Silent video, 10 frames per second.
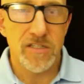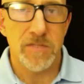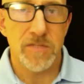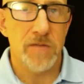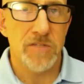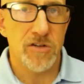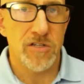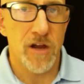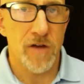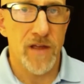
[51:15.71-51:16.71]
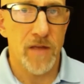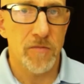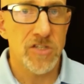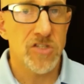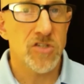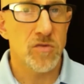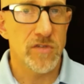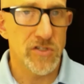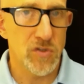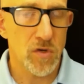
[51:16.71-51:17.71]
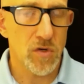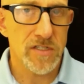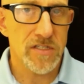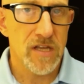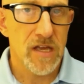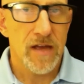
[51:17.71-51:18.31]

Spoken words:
sometimes their entire families to resorts,